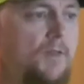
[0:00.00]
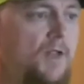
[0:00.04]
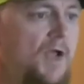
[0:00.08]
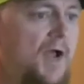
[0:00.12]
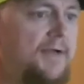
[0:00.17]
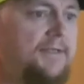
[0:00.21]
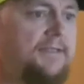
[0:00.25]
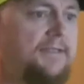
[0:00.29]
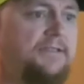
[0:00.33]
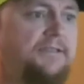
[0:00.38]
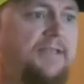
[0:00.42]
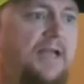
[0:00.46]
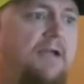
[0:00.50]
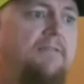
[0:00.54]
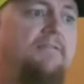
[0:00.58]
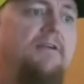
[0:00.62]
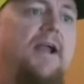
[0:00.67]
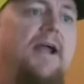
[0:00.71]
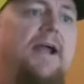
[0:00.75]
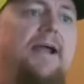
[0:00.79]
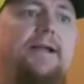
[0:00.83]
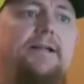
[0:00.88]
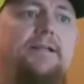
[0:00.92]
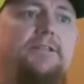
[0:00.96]
I just haven't
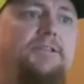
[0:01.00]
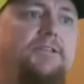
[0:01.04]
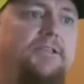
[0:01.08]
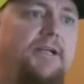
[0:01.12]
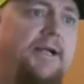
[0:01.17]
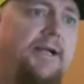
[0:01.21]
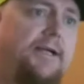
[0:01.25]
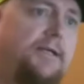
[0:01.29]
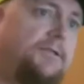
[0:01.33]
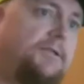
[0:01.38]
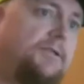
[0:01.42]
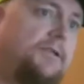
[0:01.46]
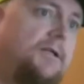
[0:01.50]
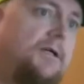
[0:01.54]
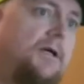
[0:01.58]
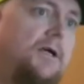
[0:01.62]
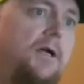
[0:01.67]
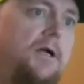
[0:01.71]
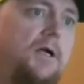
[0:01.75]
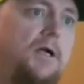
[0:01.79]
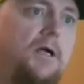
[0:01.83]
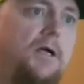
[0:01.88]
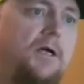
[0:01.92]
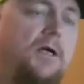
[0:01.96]
had a chance
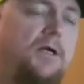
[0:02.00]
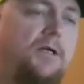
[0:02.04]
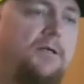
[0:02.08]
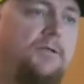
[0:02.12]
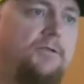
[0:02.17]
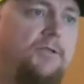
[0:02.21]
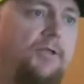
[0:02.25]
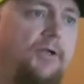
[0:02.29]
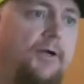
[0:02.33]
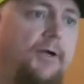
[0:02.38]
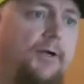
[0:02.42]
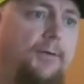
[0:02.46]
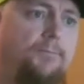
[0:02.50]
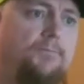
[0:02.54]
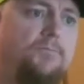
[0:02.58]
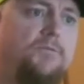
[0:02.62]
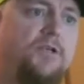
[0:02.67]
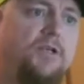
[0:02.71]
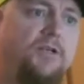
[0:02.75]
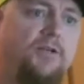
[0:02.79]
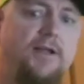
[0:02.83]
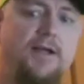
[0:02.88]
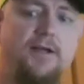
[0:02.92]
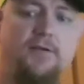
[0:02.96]
to
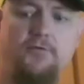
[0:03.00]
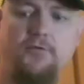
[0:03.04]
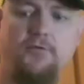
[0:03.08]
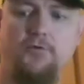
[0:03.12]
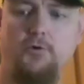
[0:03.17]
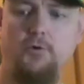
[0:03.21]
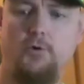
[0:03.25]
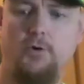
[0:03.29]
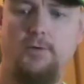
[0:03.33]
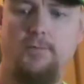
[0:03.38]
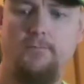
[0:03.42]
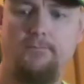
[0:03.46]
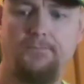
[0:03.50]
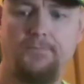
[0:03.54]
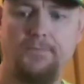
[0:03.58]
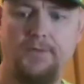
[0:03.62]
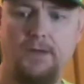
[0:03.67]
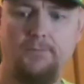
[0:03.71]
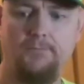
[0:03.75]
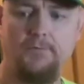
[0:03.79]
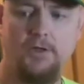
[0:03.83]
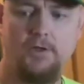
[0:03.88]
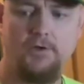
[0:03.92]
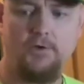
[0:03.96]
sit down and do it.
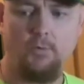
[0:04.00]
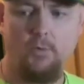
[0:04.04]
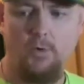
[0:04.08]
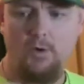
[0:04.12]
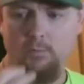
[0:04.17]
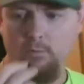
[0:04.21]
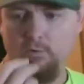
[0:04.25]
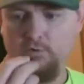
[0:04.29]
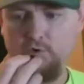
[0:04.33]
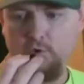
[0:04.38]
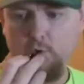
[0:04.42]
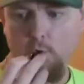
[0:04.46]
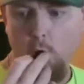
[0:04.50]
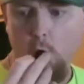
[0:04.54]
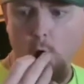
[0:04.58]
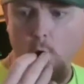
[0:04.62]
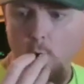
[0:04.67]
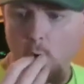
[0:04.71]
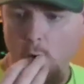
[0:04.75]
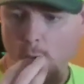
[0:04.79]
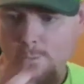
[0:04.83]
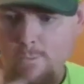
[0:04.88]
I'm telling you what, with school,